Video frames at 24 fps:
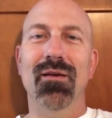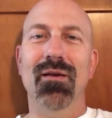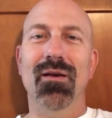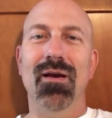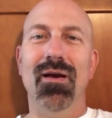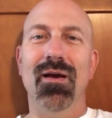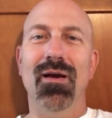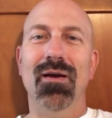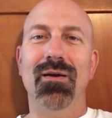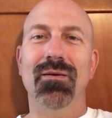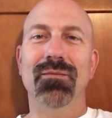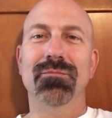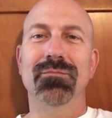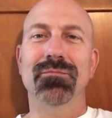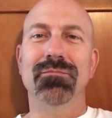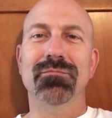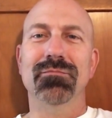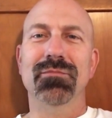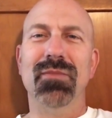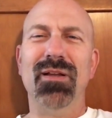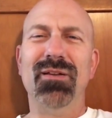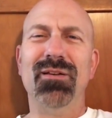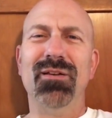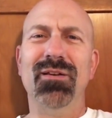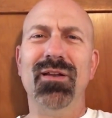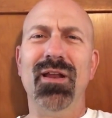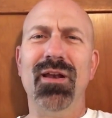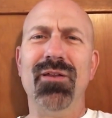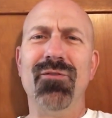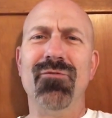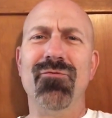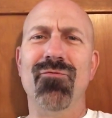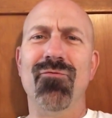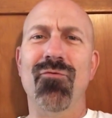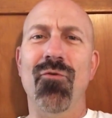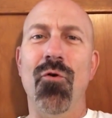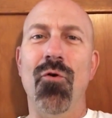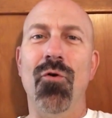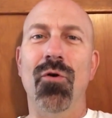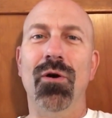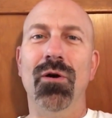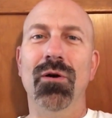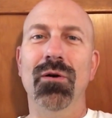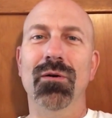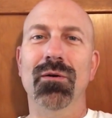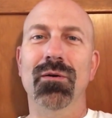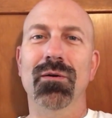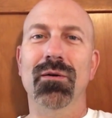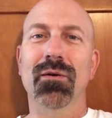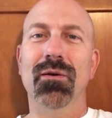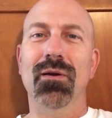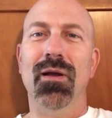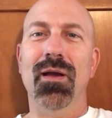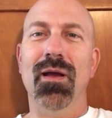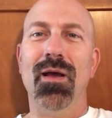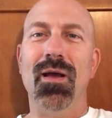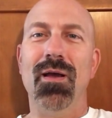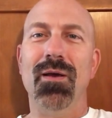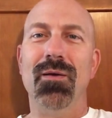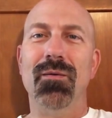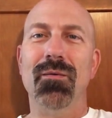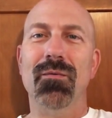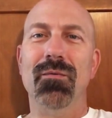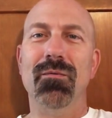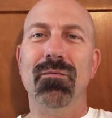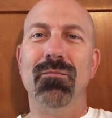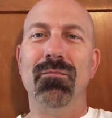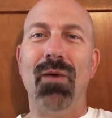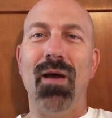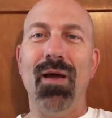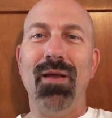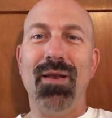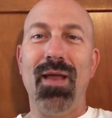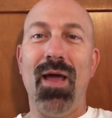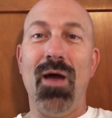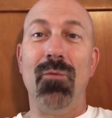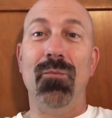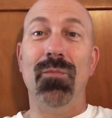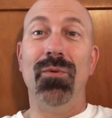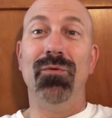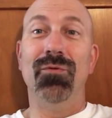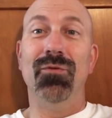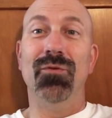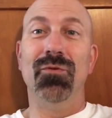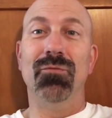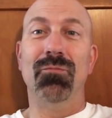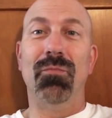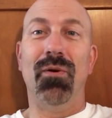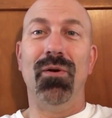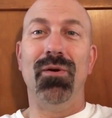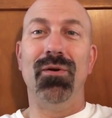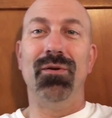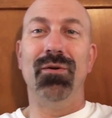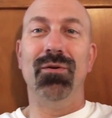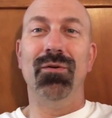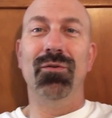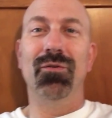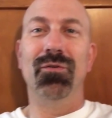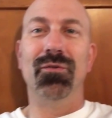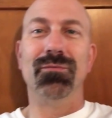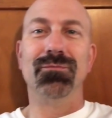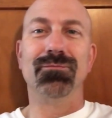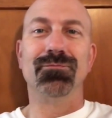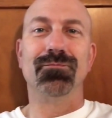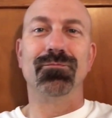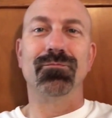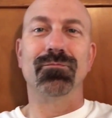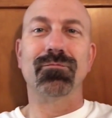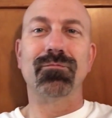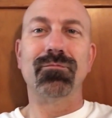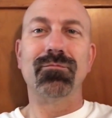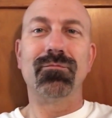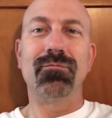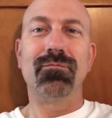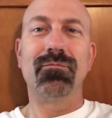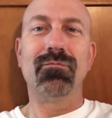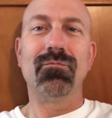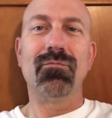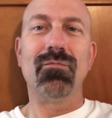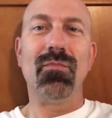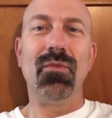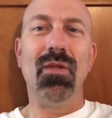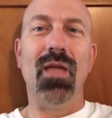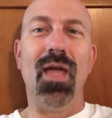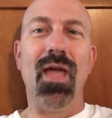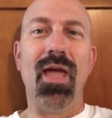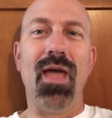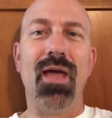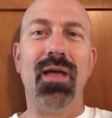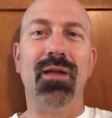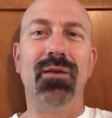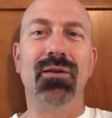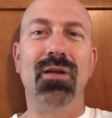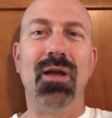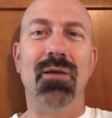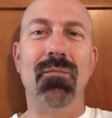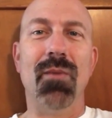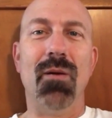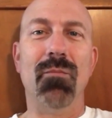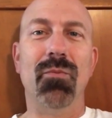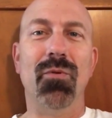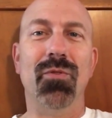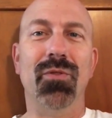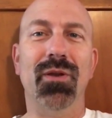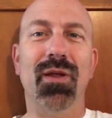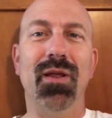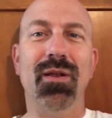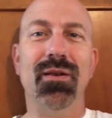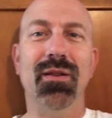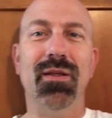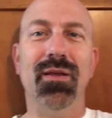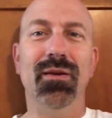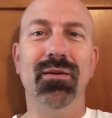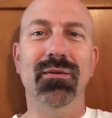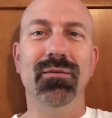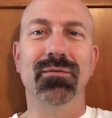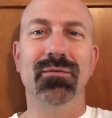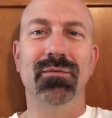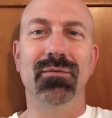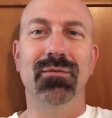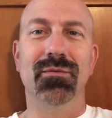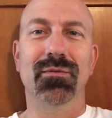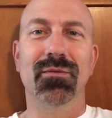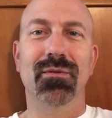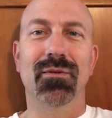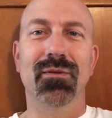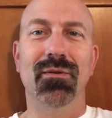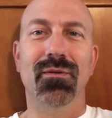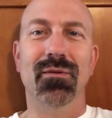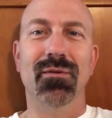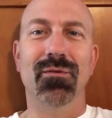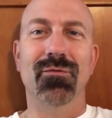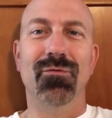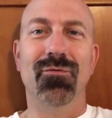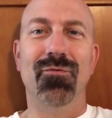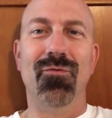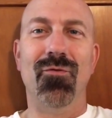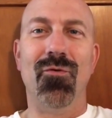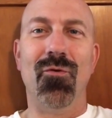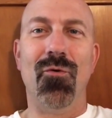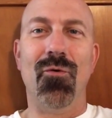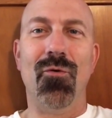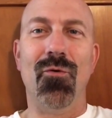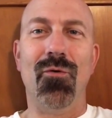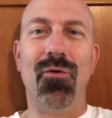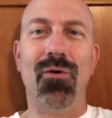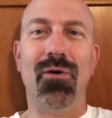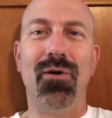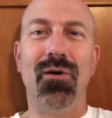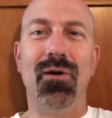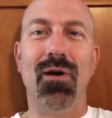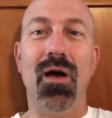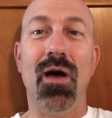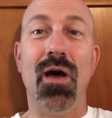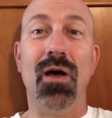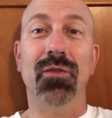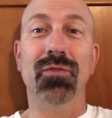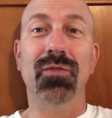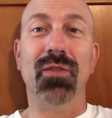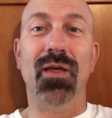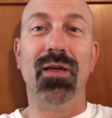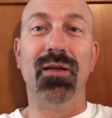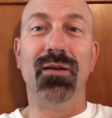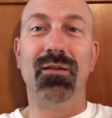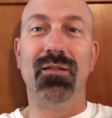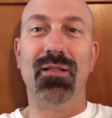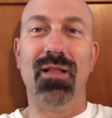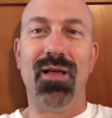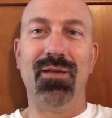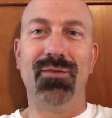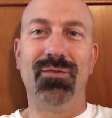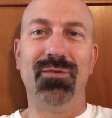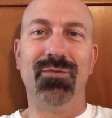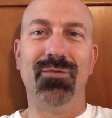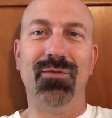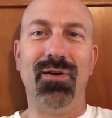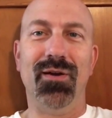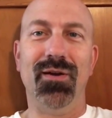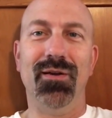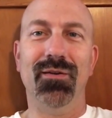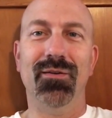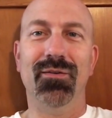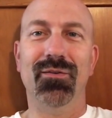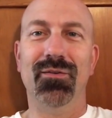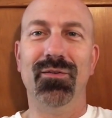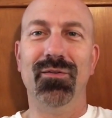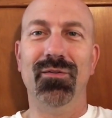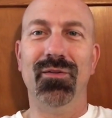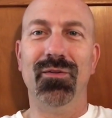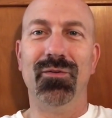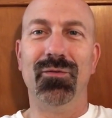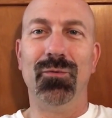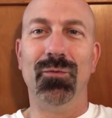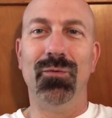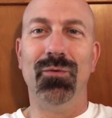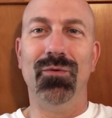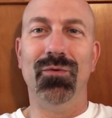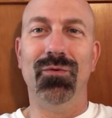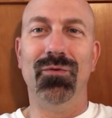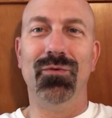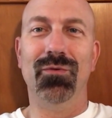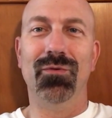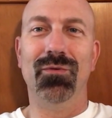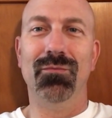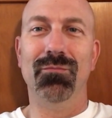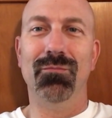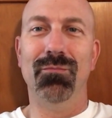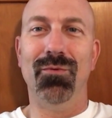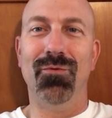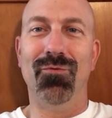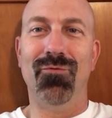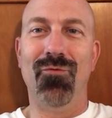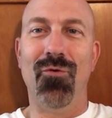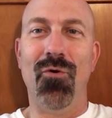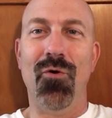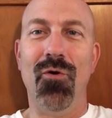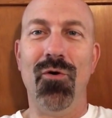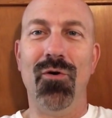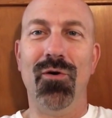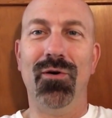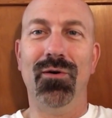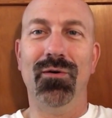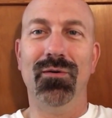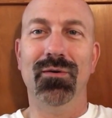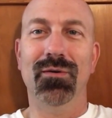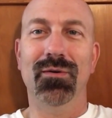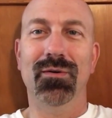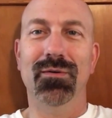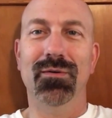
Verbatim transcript: 1994, um, uh, my now business partners had come up with an idea for online classifieds. This was before